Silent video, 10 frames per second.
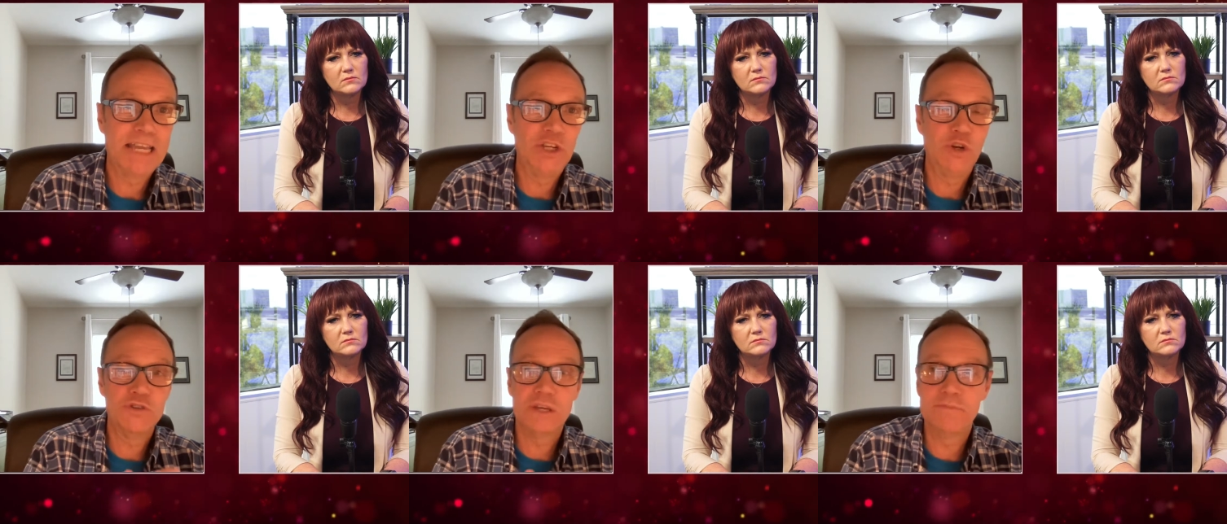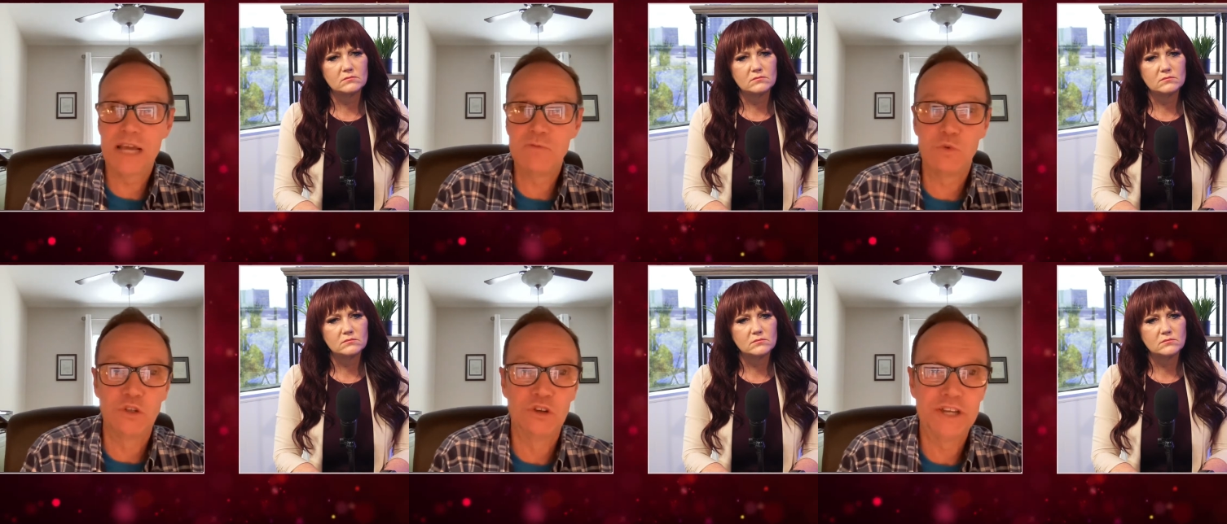Speaker 1: You know, sometimes
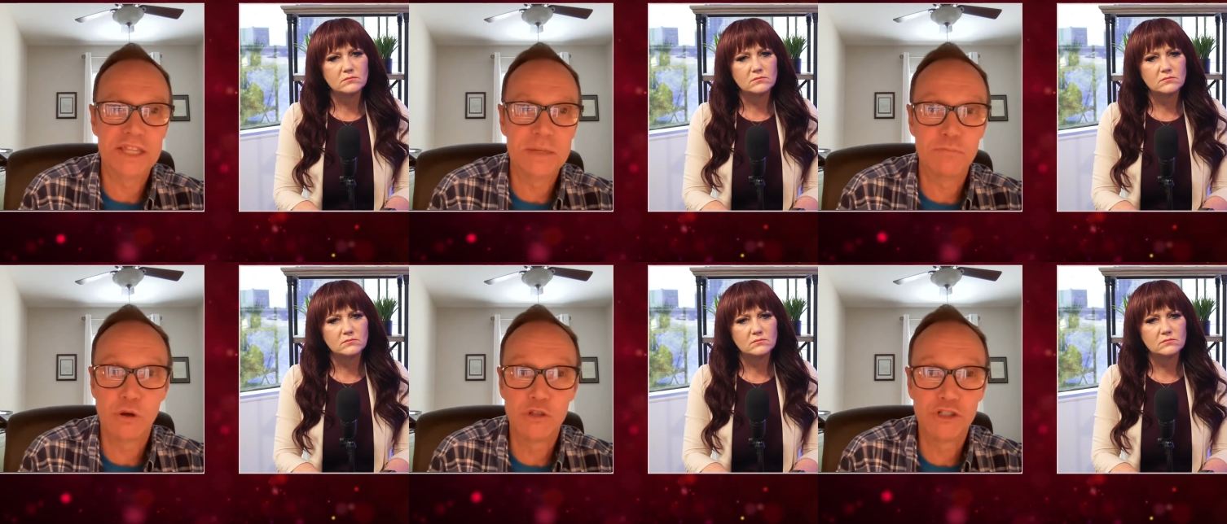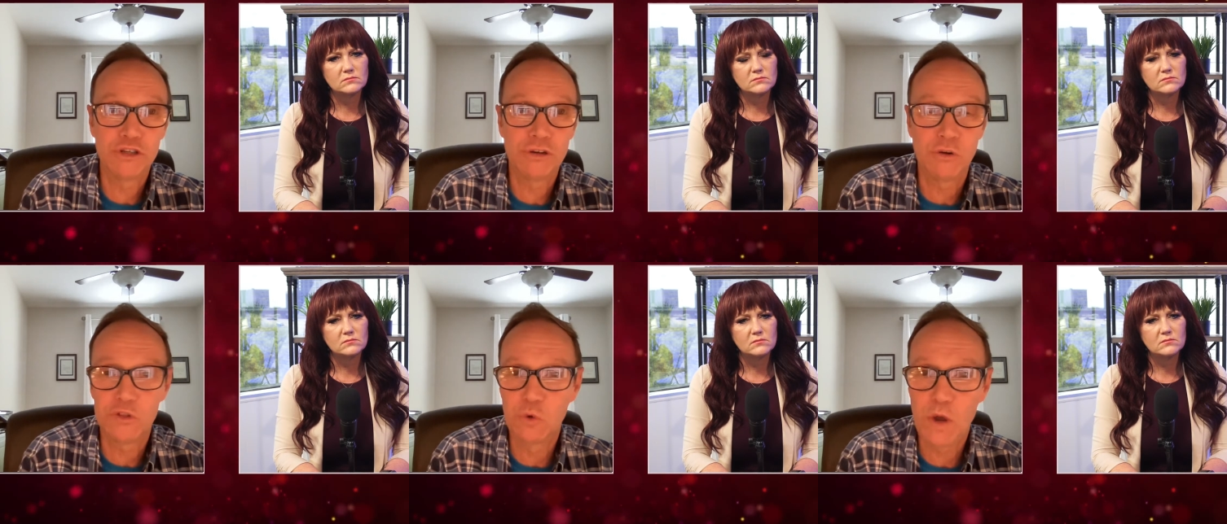we'll look at the brochure
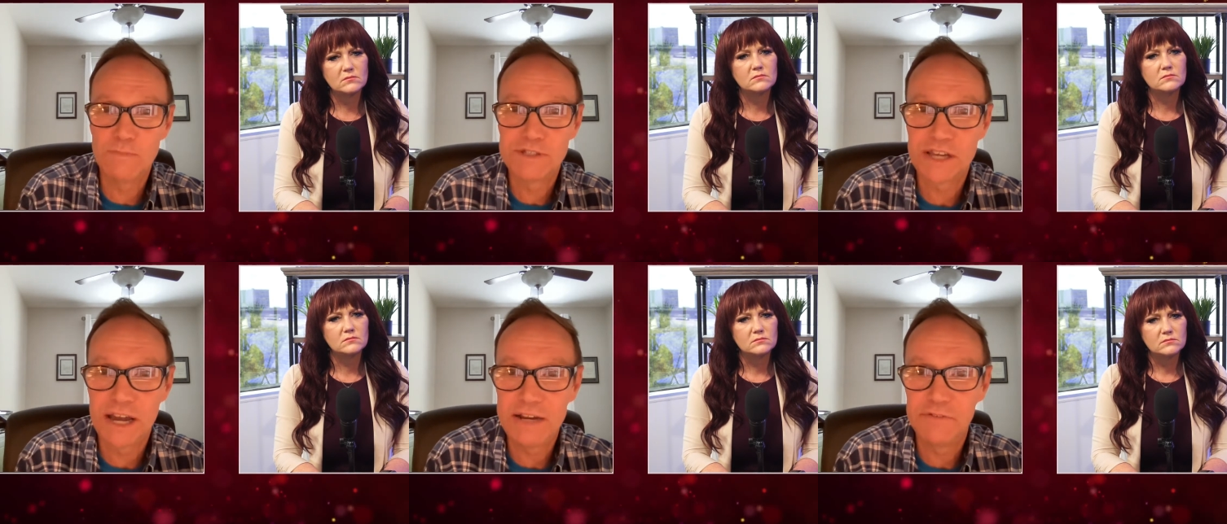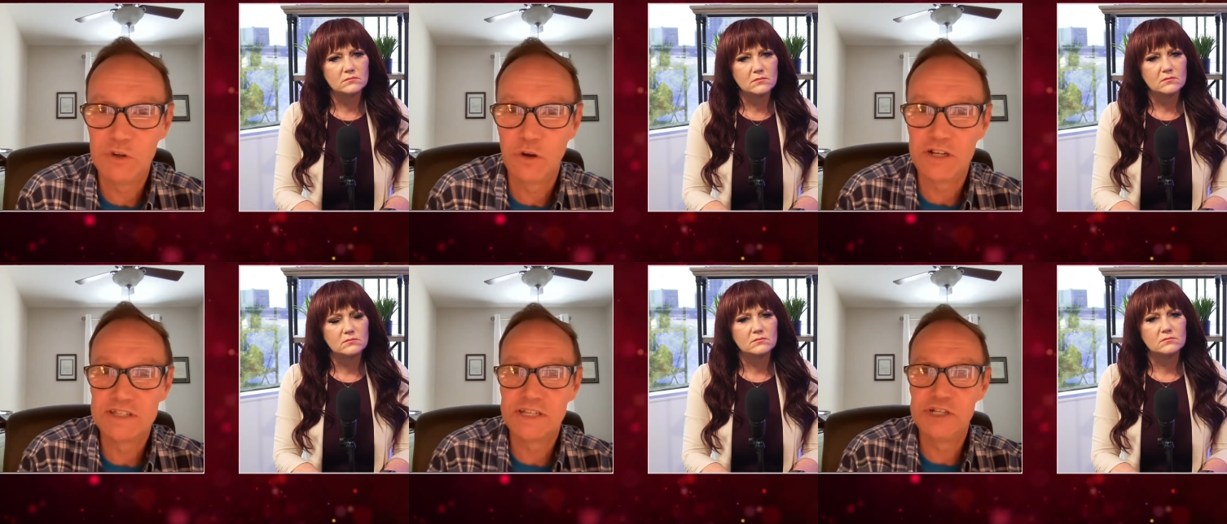or the website of the
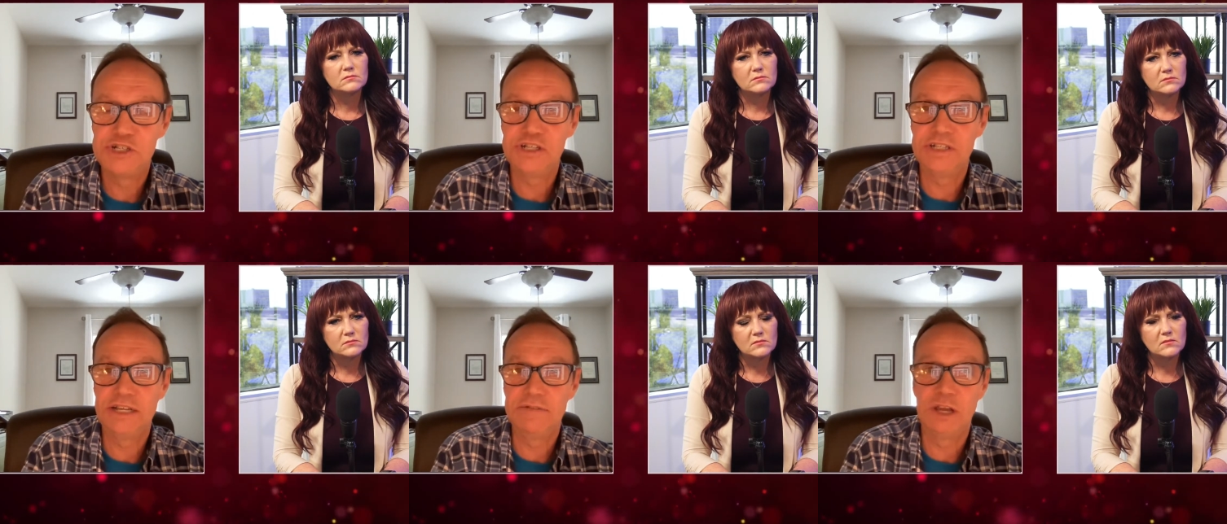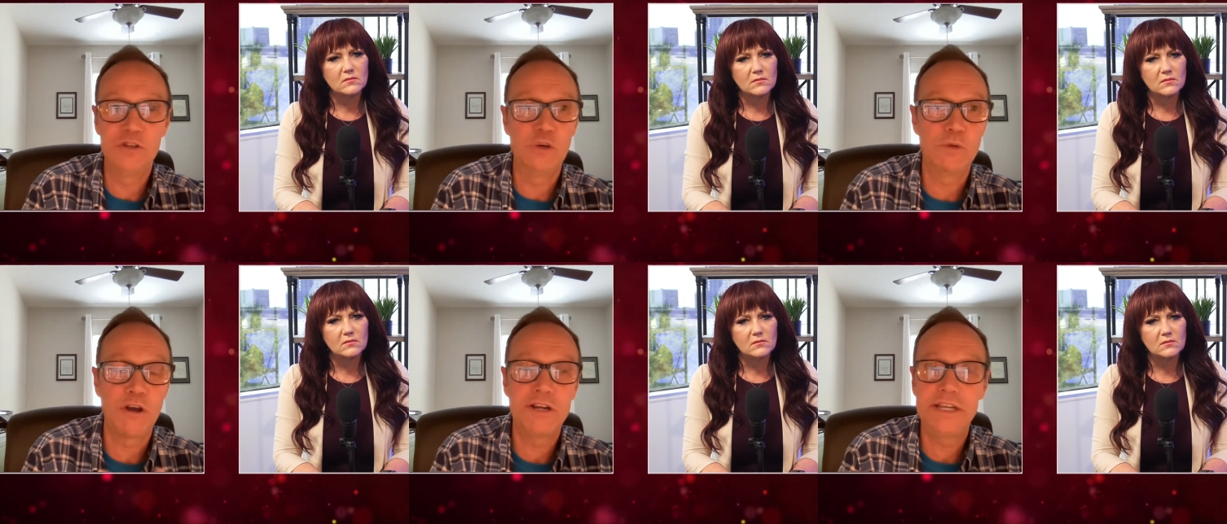organization, and, and their
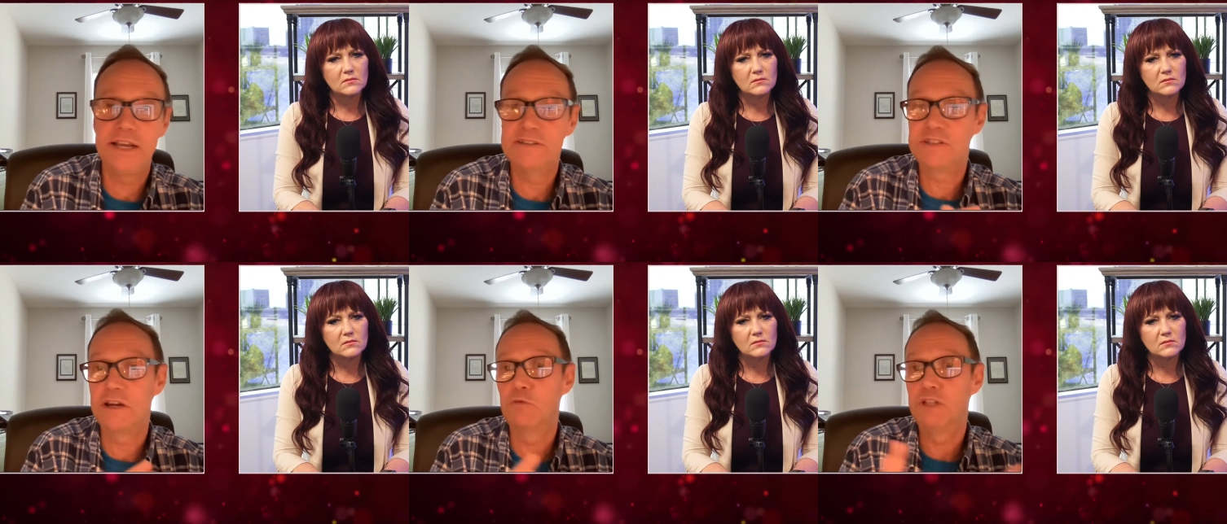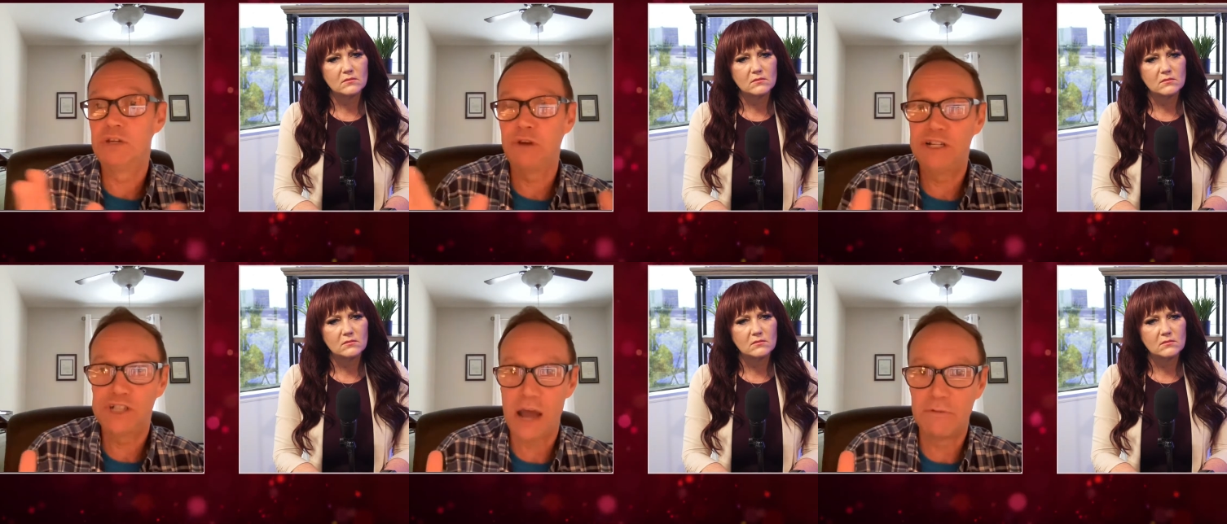marketing has done a really
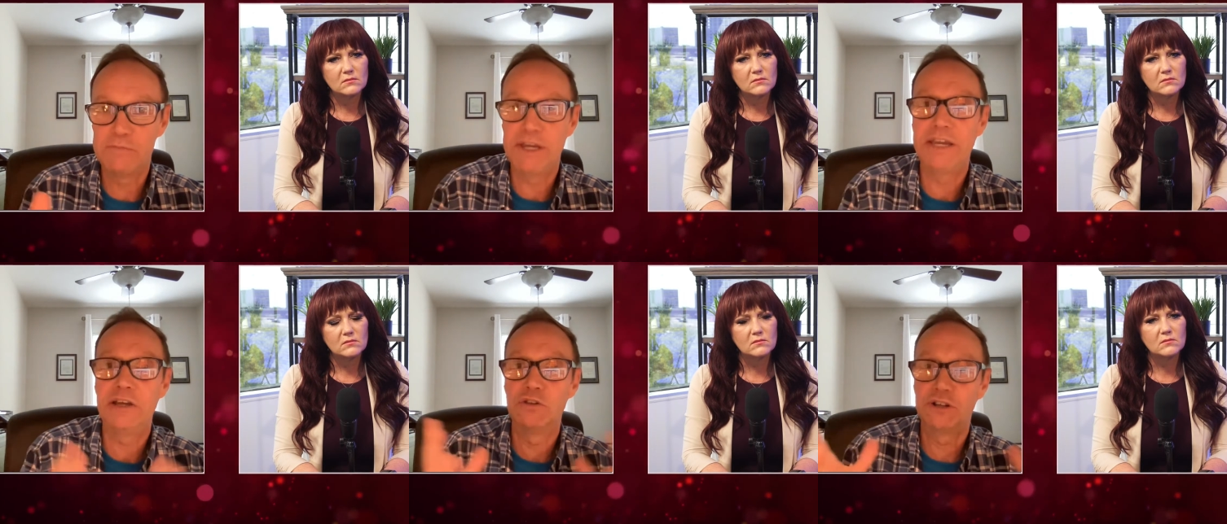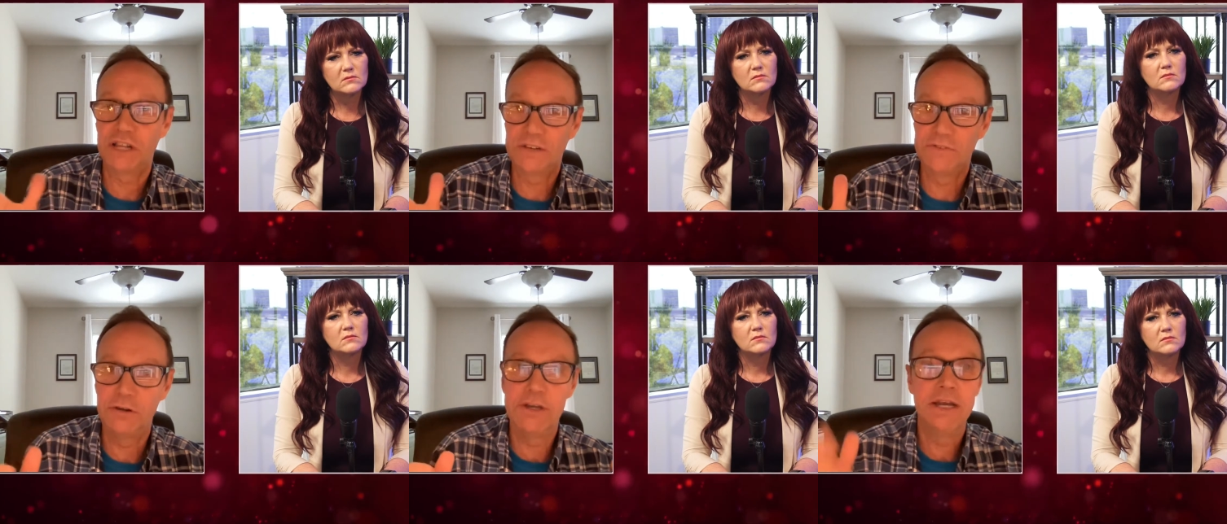great job of making it look like a
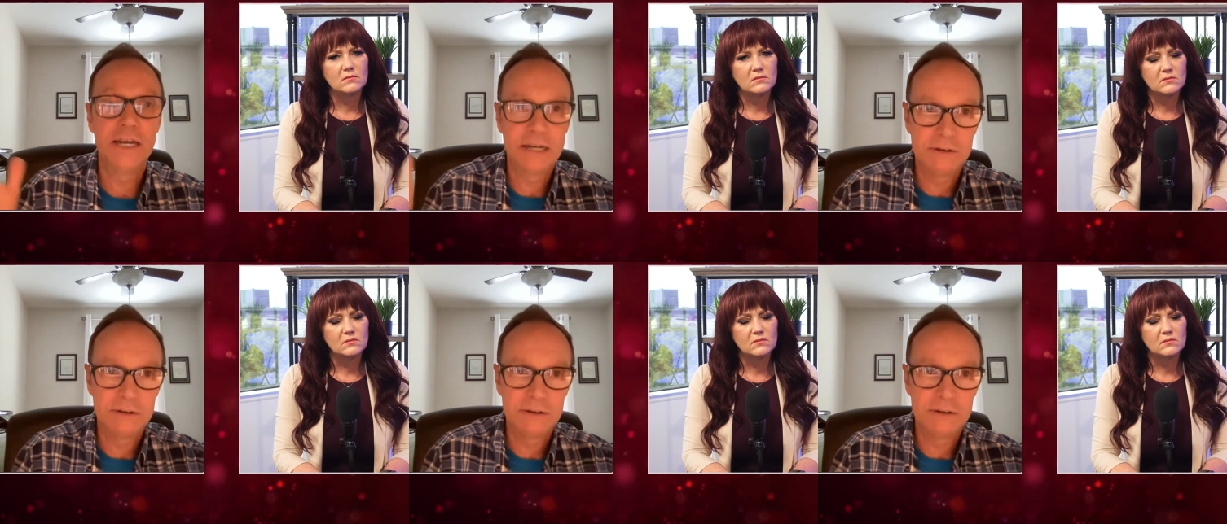very